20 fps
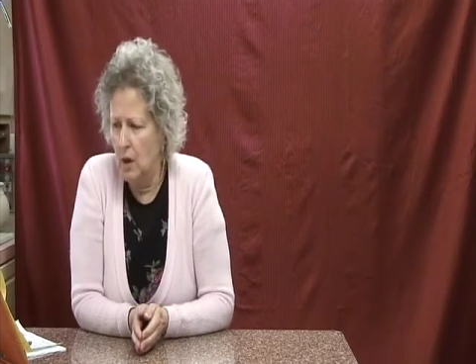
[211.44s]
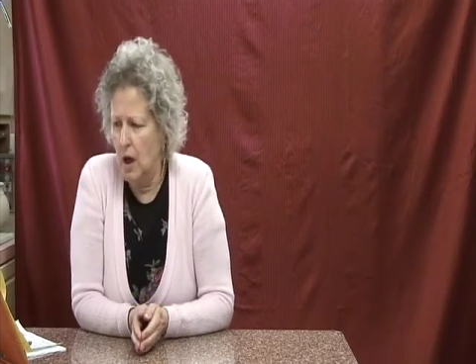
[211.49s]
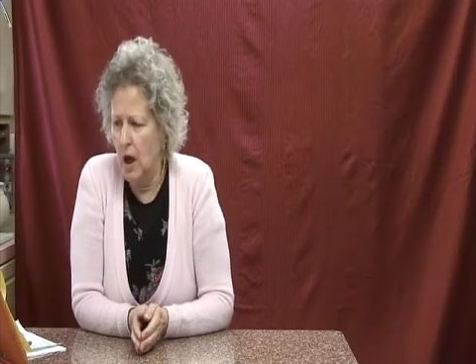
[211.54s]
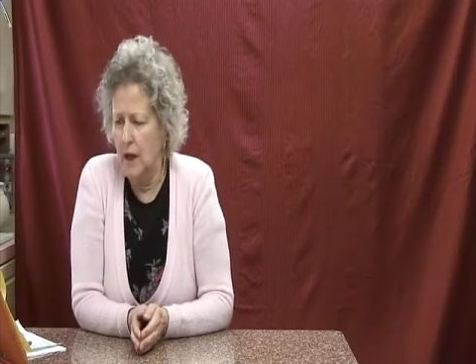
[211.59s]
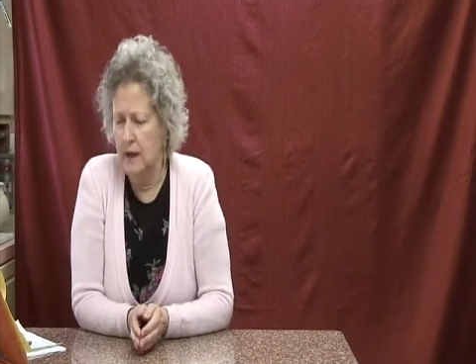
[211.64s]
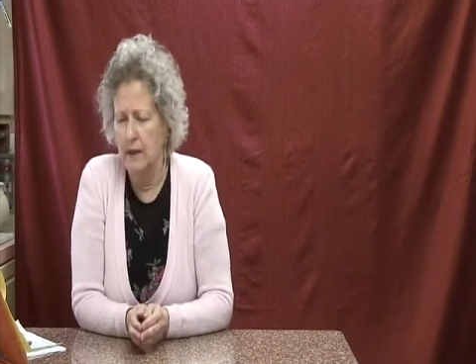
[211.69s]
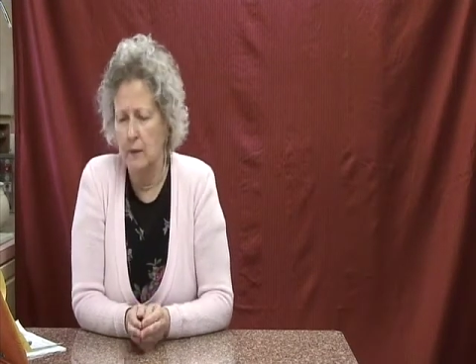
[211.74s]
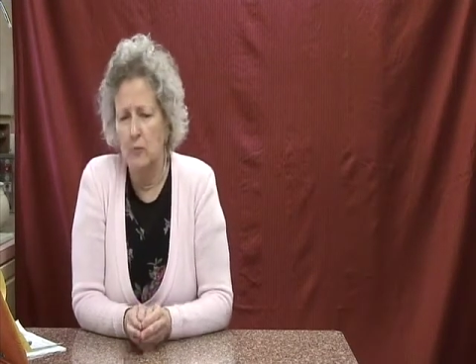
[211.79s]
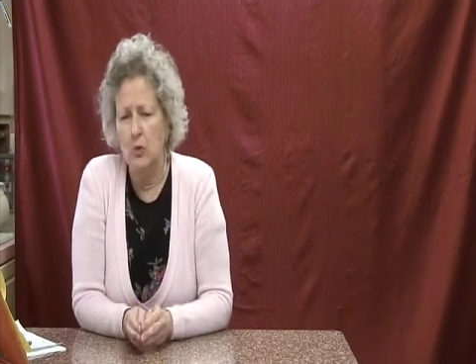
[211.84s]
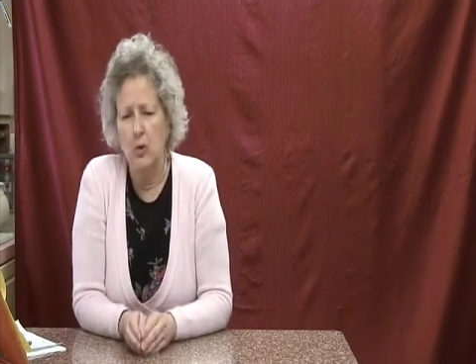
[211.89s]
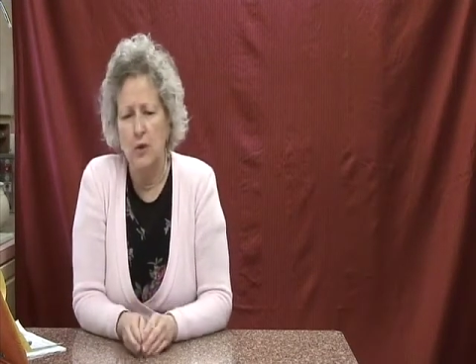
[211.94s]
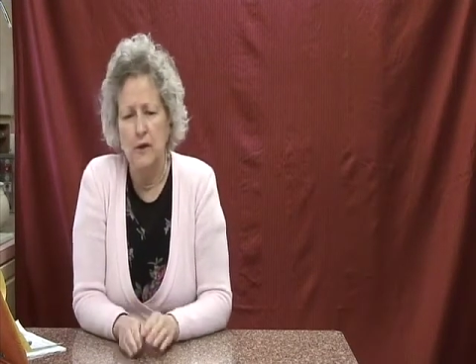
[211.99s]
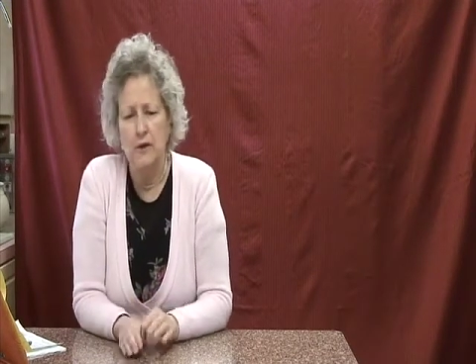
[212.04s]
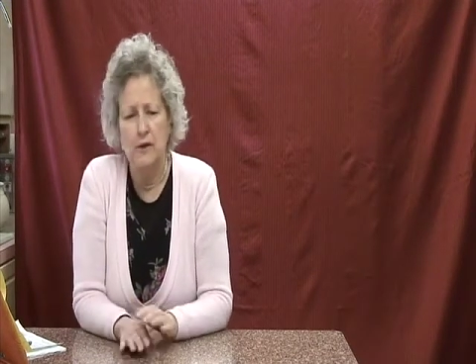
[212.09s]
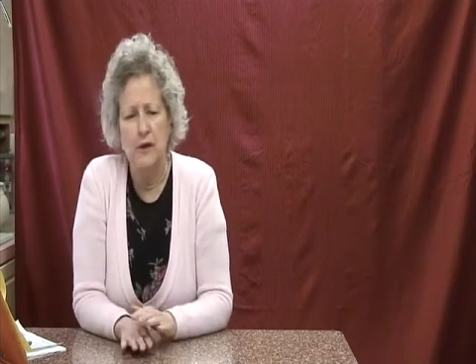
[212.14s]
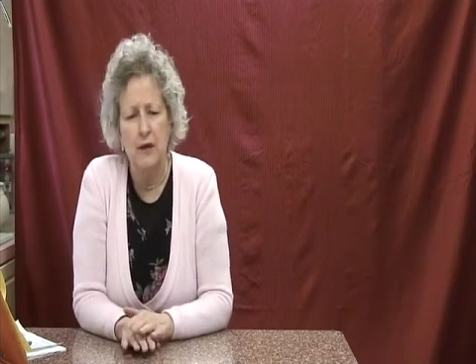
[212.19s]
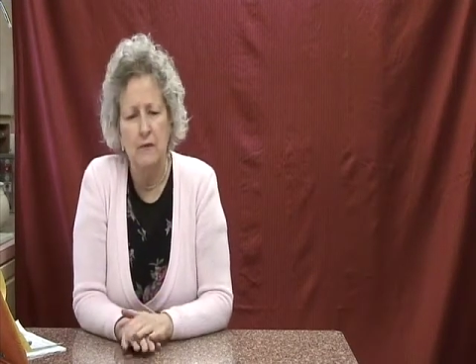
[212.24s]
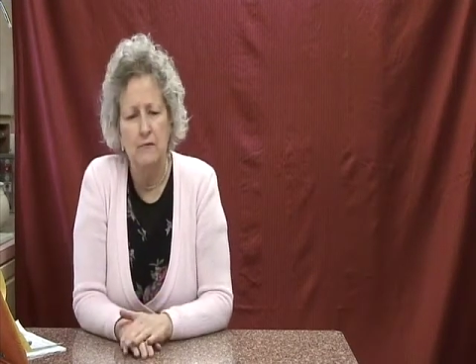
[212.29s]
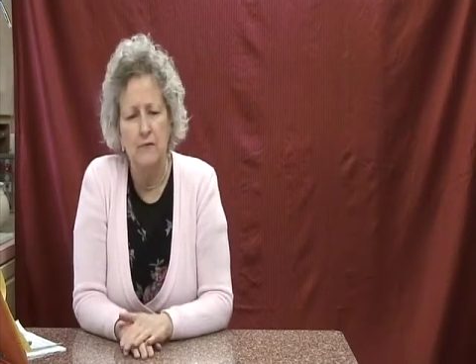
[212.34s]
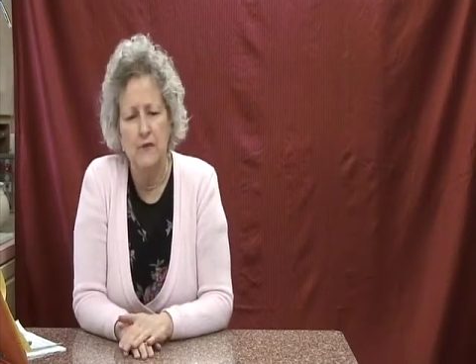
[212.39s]
And I'm going
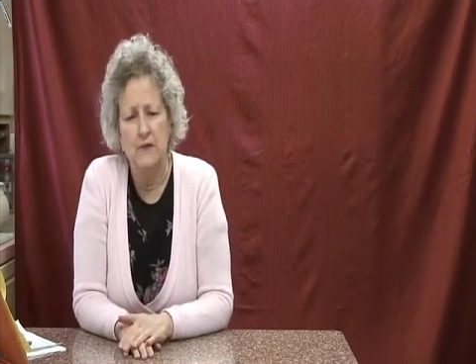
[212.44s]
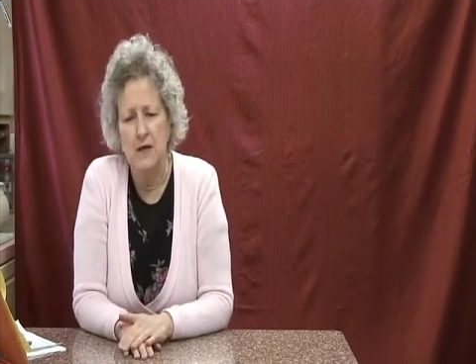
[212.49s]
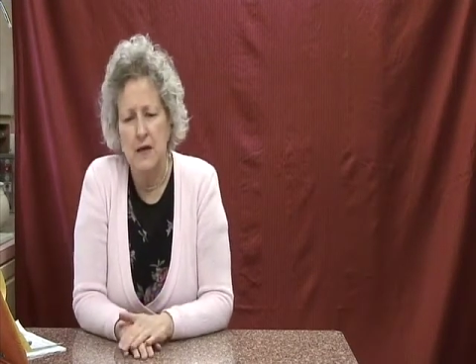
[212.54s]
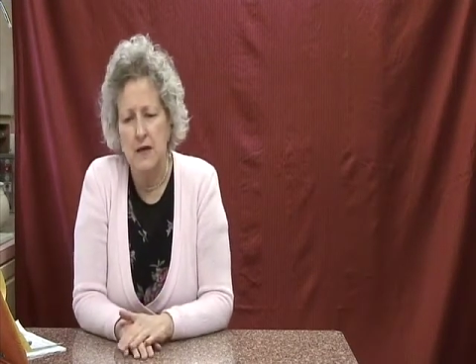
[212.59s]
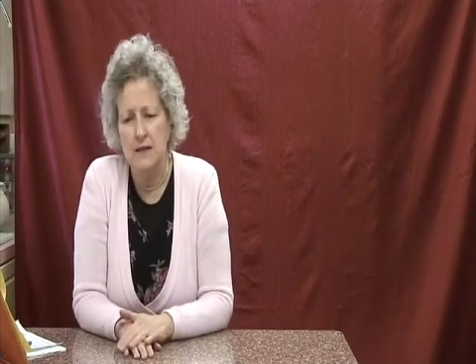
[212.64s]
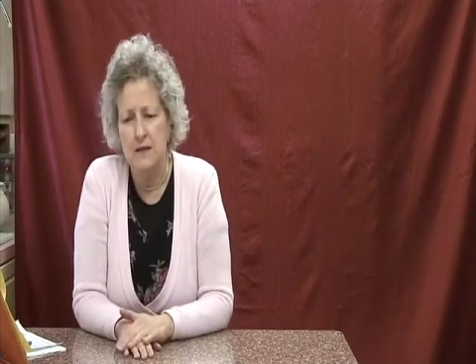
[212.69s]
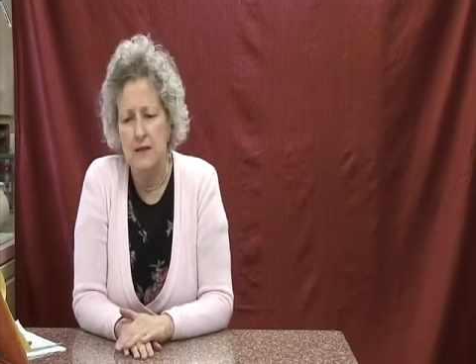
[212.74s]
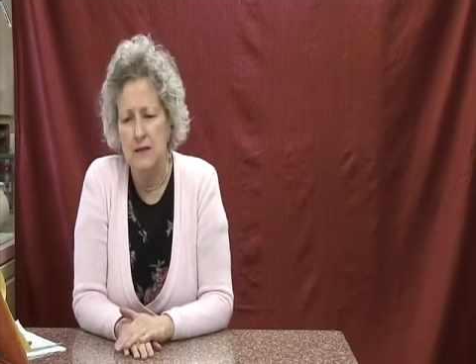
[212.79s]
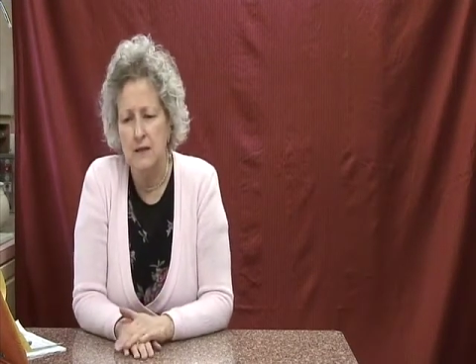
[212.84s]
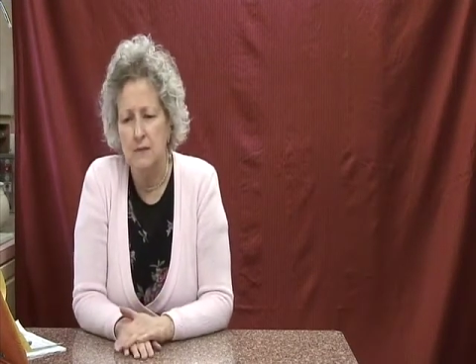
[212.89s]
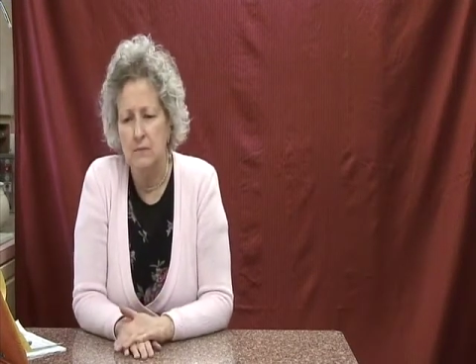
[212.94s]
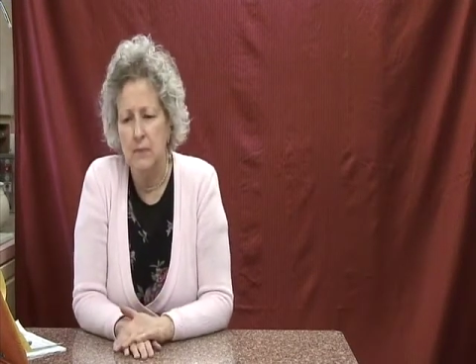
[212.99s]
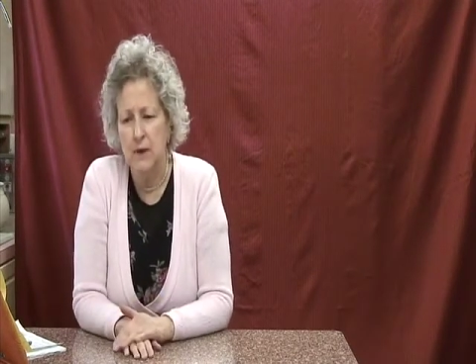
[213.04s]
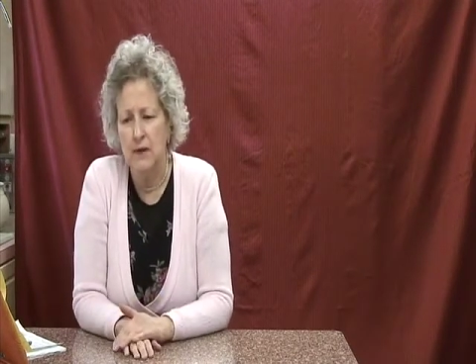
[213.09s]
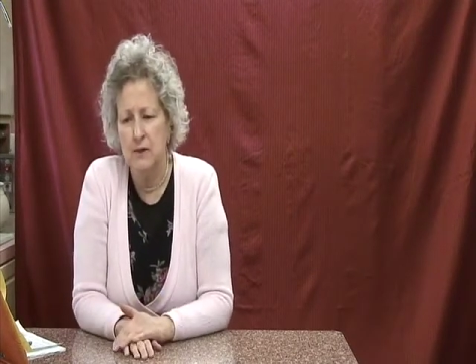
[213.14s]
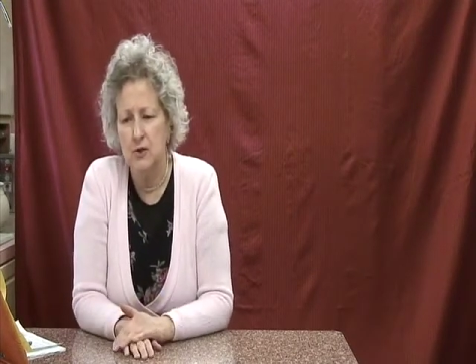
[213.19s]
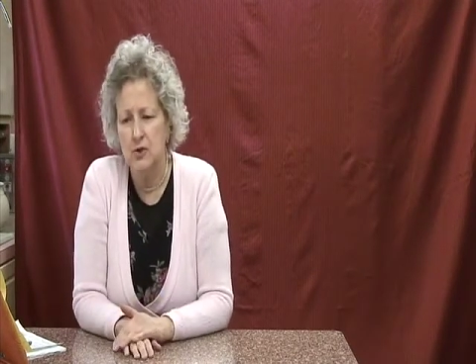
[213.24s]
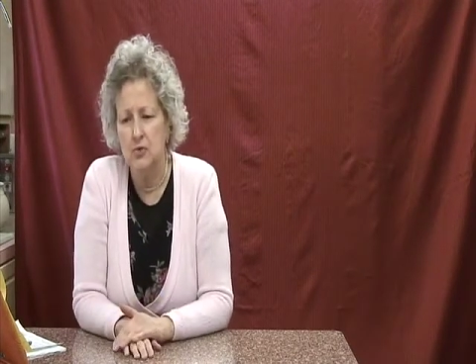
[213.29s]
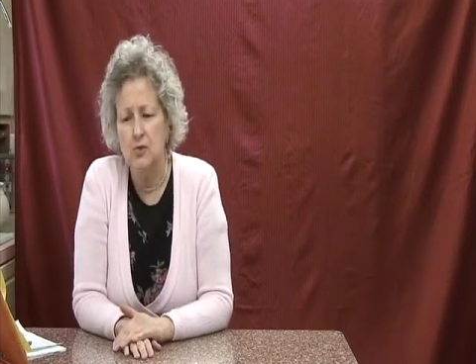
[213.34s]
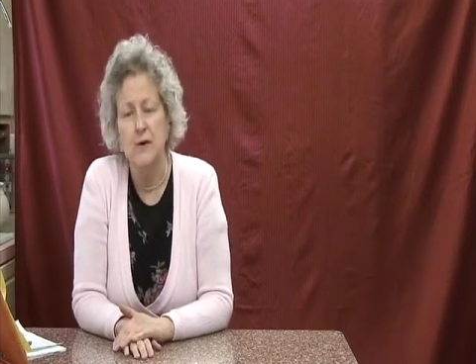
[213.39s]
to emphasize this by
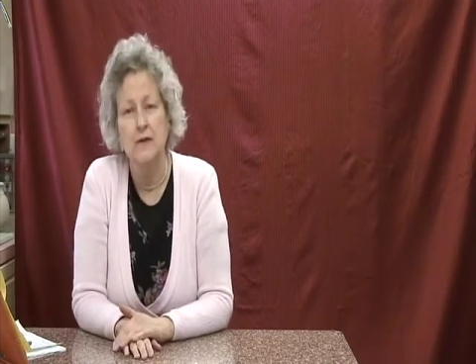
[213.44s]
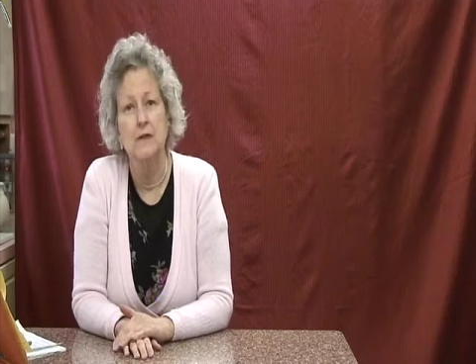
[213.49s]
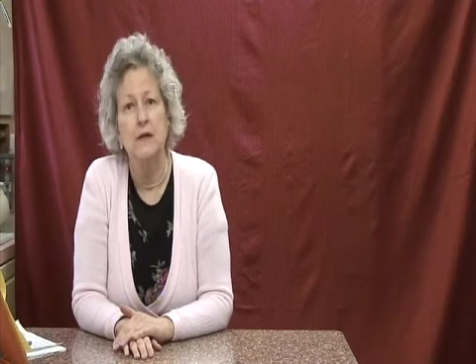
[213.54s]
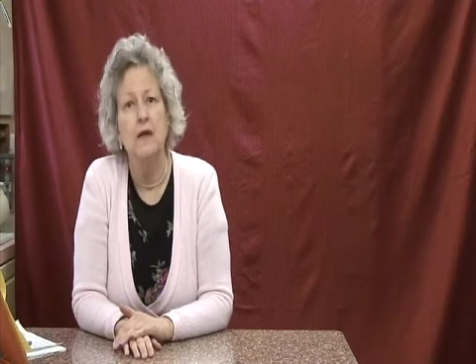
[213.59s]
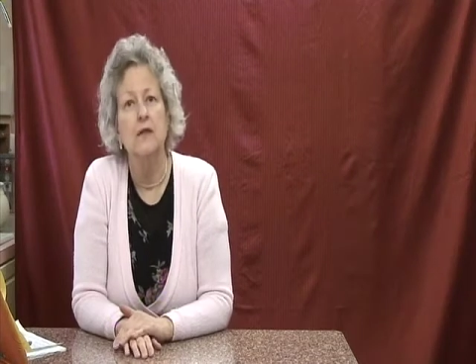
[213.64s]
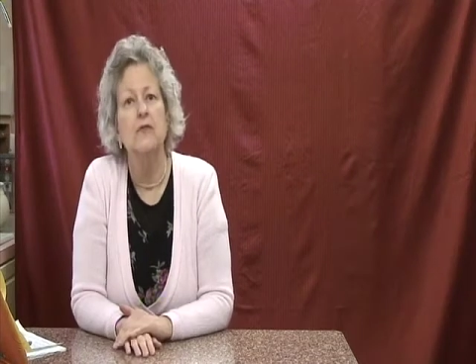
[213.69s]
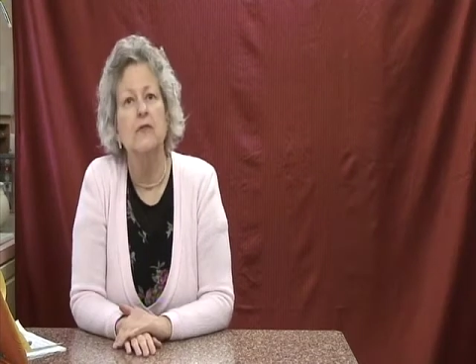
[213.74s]
stressing